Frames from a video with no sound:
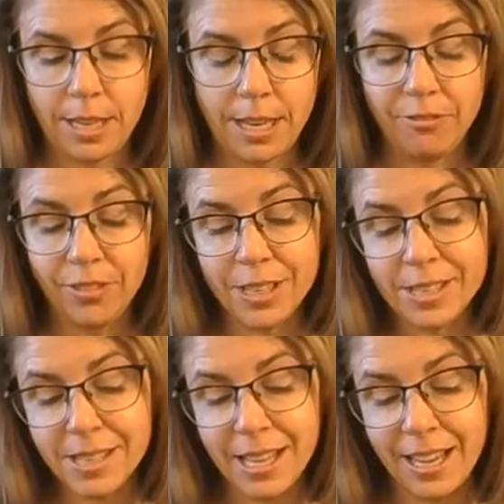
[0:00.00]
it
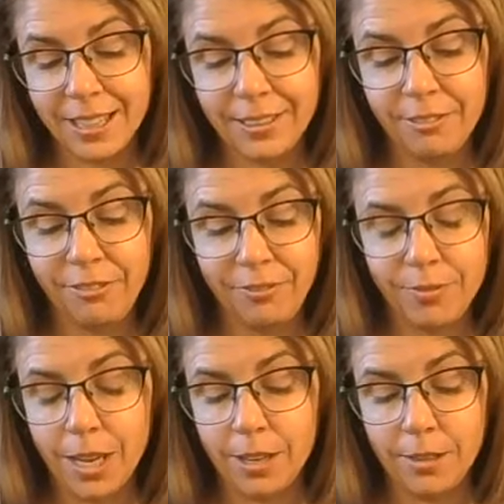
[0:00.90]
feels like
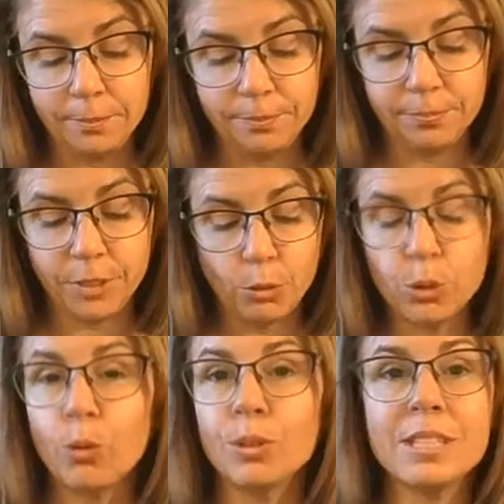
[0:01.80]
um, go
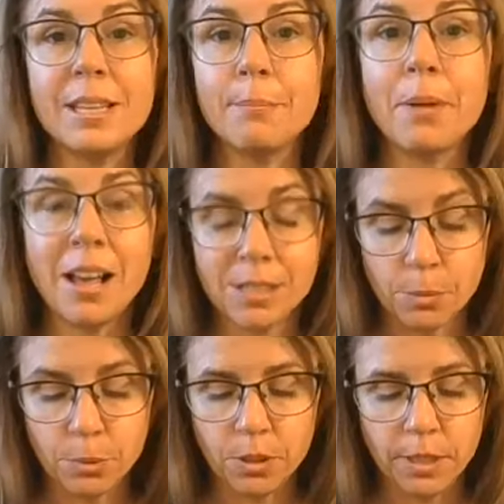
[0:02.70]
towards the
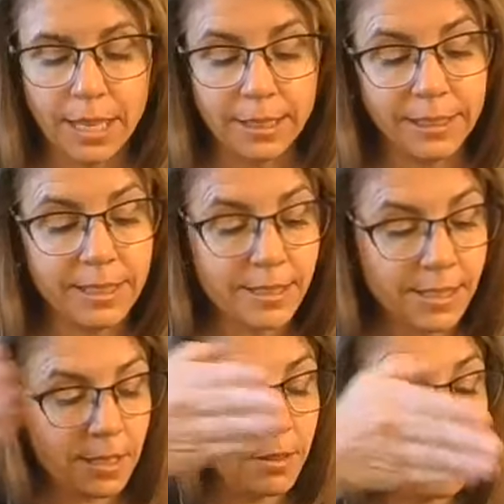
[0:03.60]
impossible at
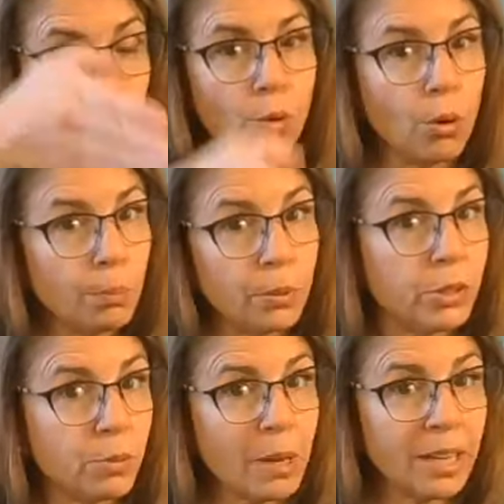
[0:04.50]
least your
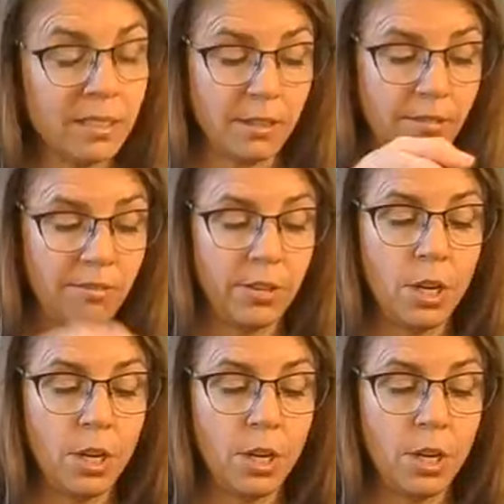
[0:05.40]
perspective